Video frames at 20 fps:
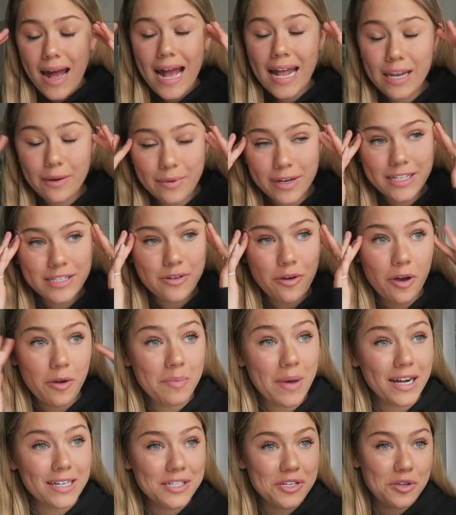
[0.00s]
Anyways,
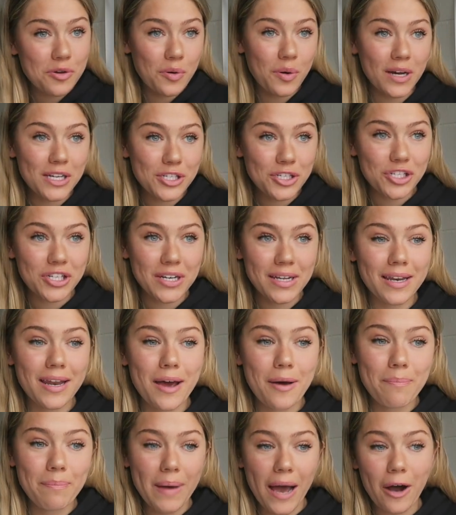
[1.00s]
going back to the question
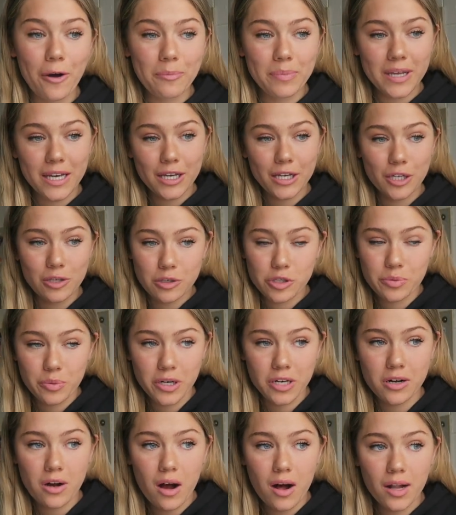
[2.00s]
about being a
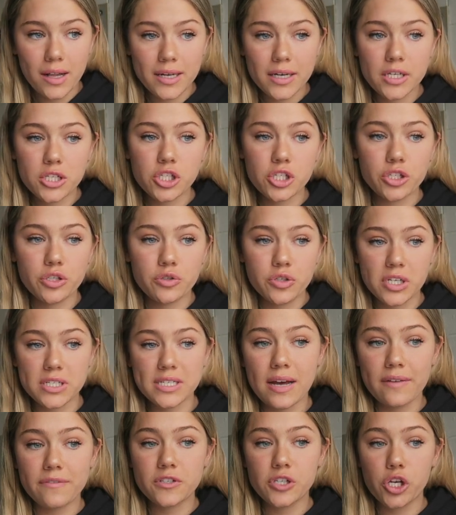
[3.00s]
YouTuber in college, you
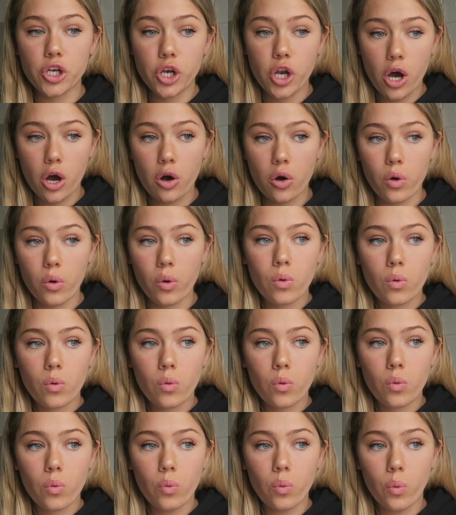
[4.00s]
have to know
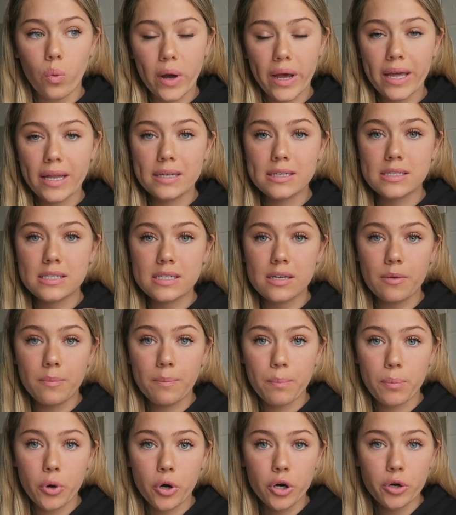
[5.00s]
when to
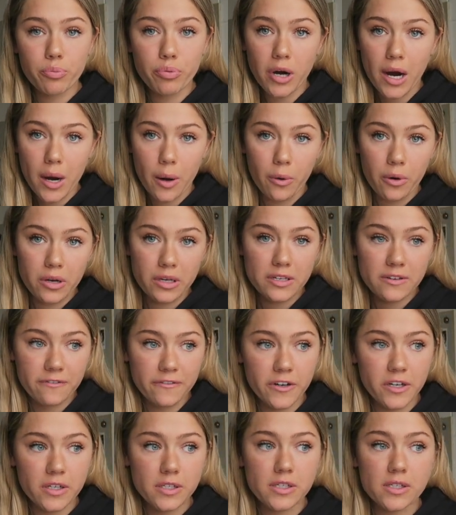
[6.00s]
put priorities
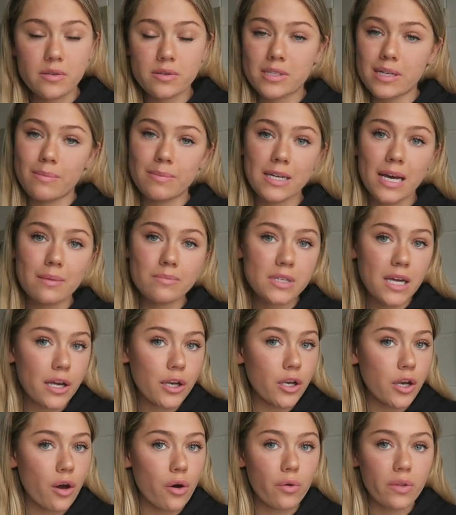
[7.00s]
first. So sometimes
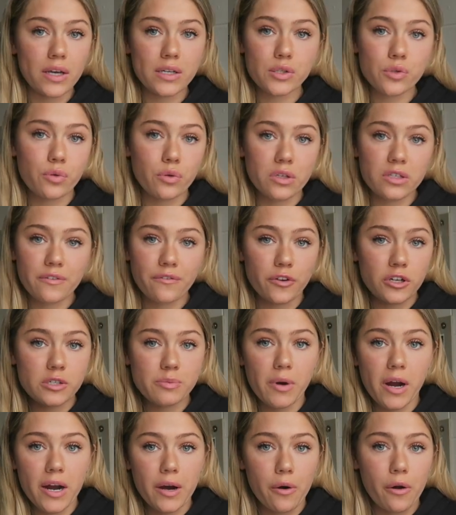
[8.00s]
I know that school is a
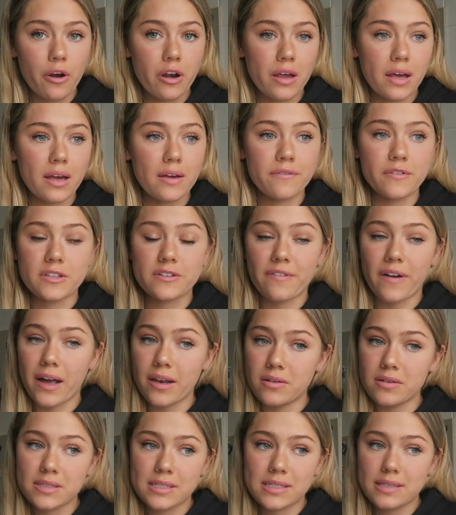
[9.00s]
first priority. If it's
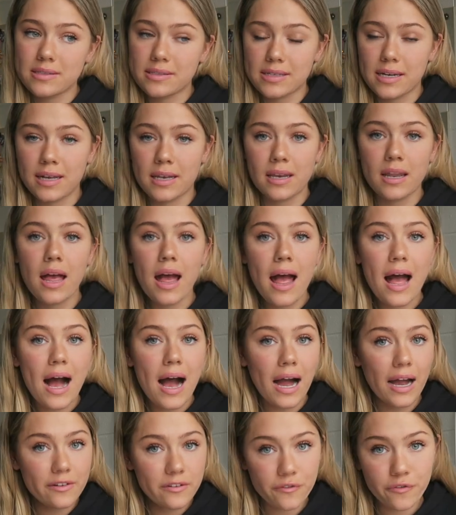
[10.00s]
final season,
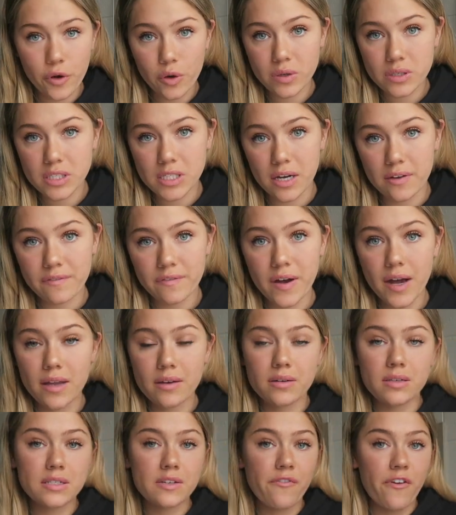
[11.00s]
I have to focus on
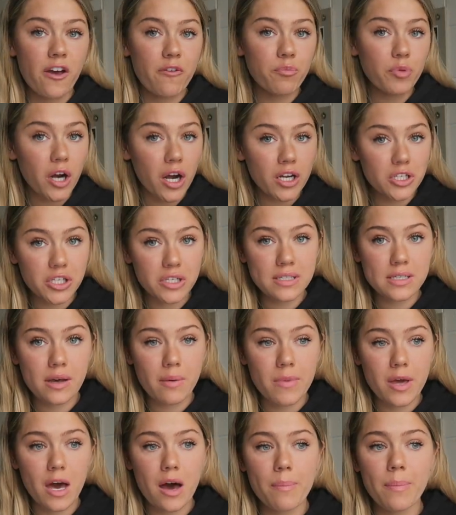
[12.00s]
finals. If I have projects
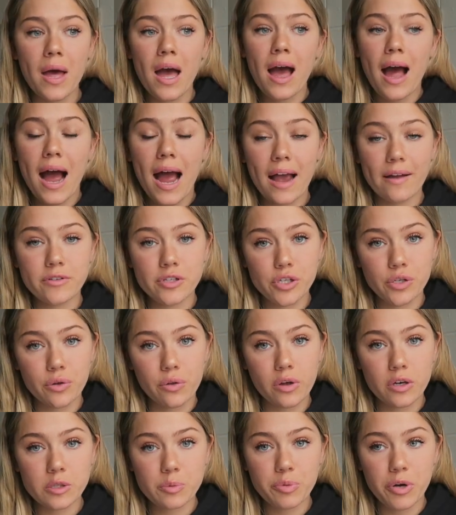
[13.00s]
coming up, I have to
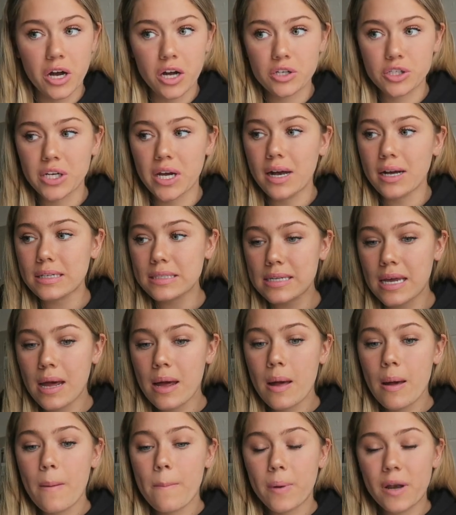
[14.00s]
do those projects.
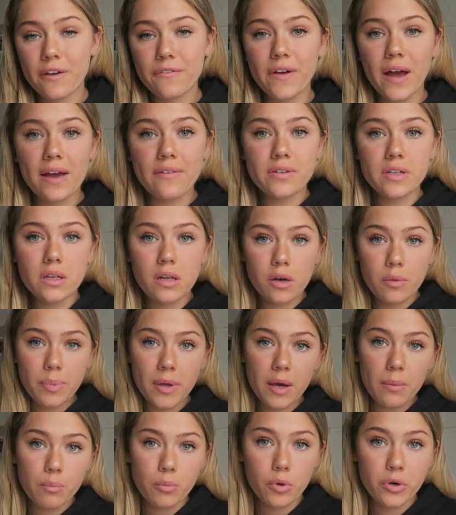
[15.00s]
But if I have a little
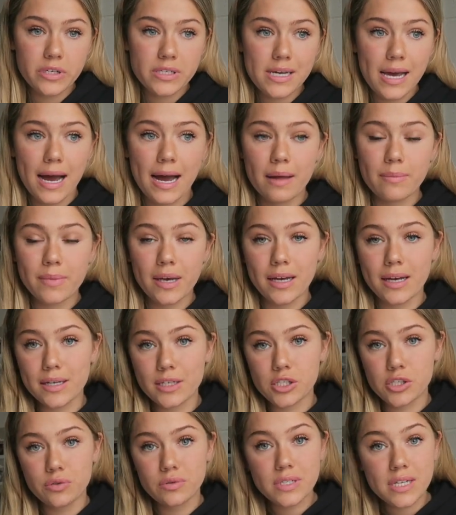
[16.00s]
bit more time, like
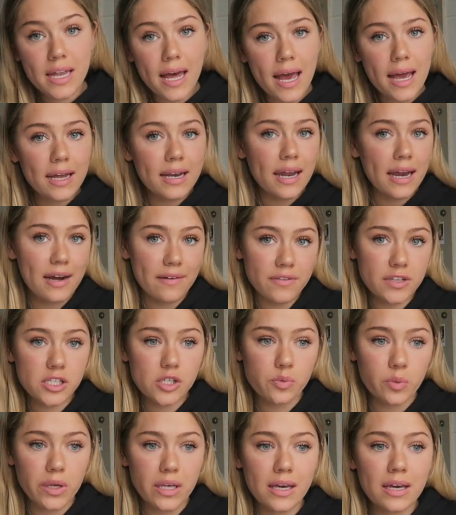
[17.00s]
I do today and I have
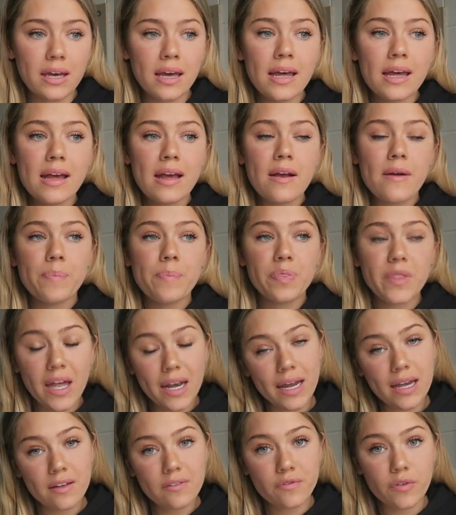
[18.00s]
this week,
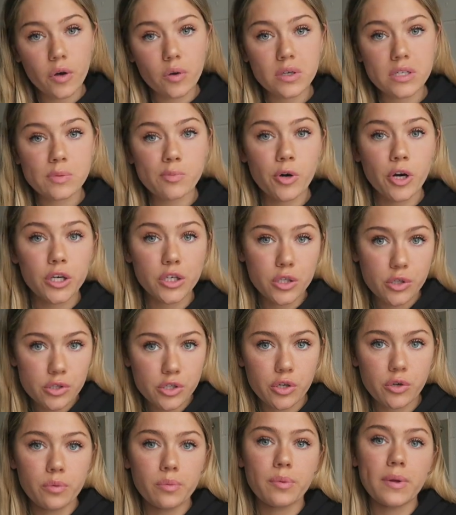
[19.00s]
then I can focus more on
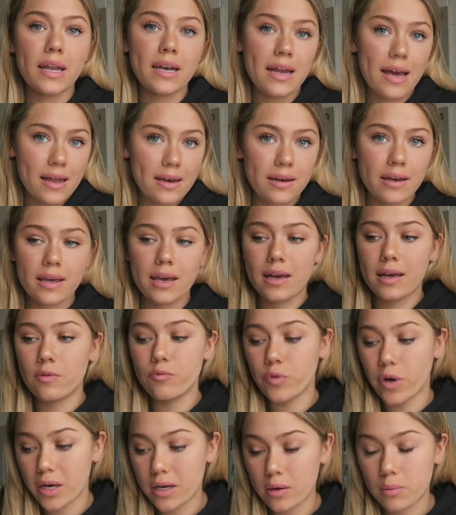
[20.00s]
YouTube and editing
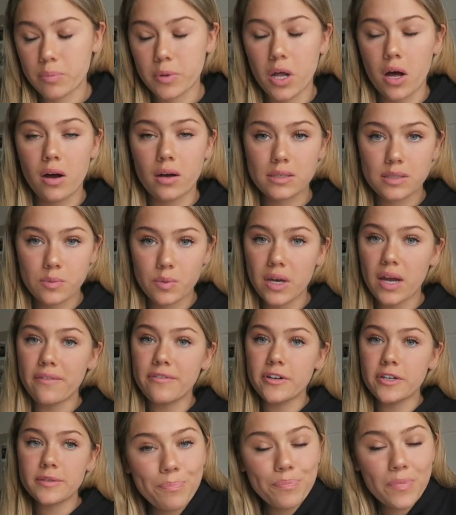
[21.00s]
and writing blogs and
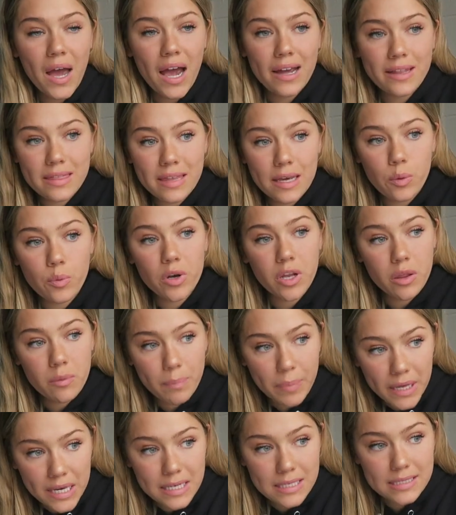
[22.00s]
whatever. I think one of
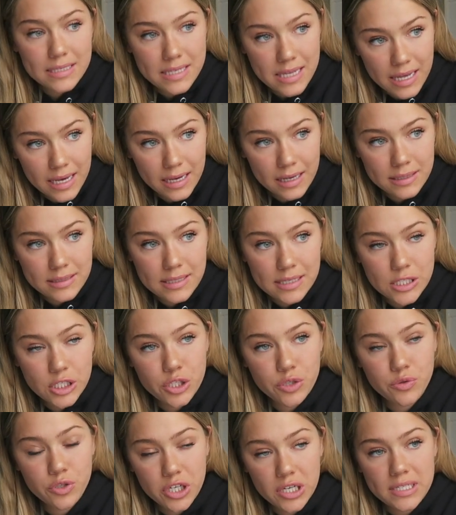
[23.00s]
the biggest things
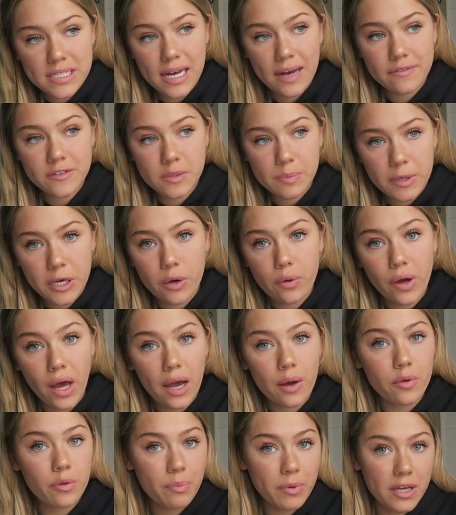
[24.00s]
is you just have to be
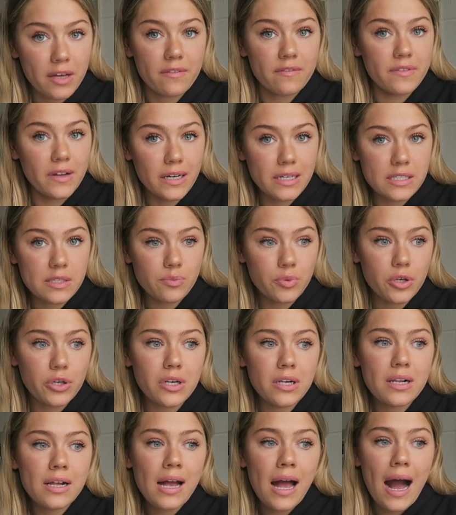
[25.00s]
okay with being
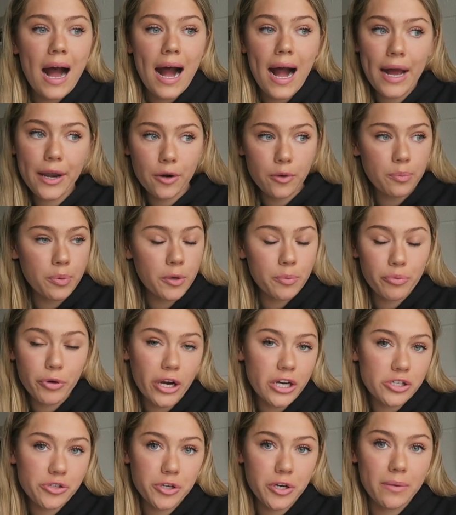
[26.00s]
flexible. I don't put
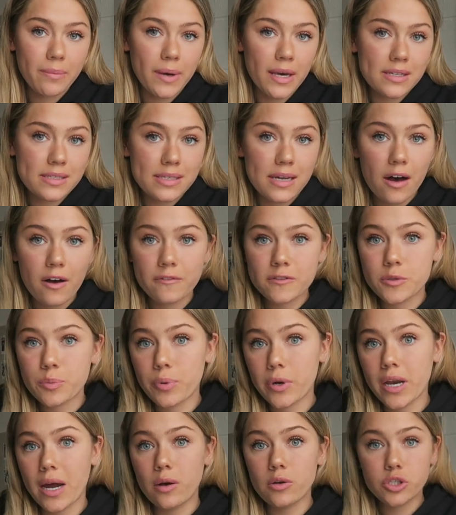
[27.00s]
pressure on myself to
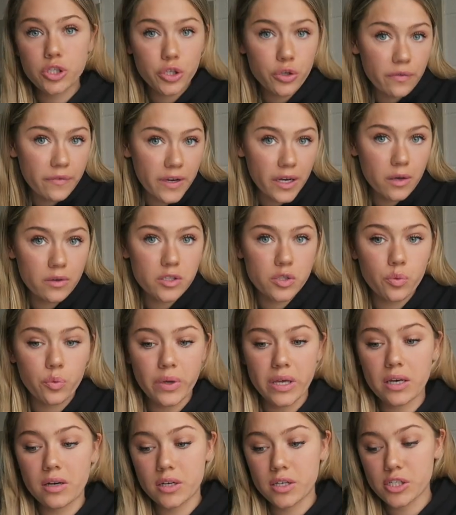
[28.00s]
put out 2 videos a
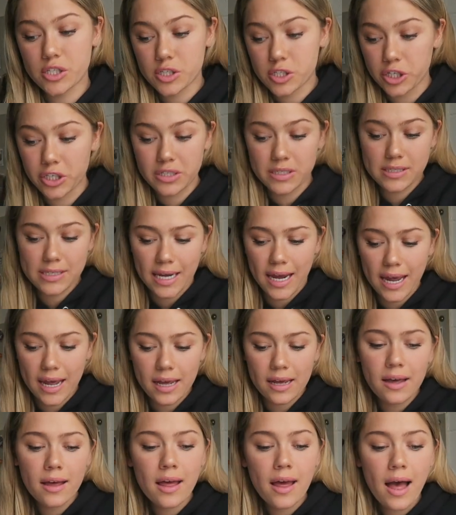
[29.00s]
week on a certain
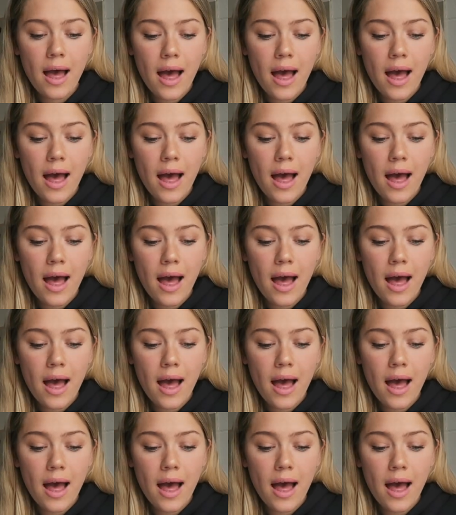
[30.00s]
day.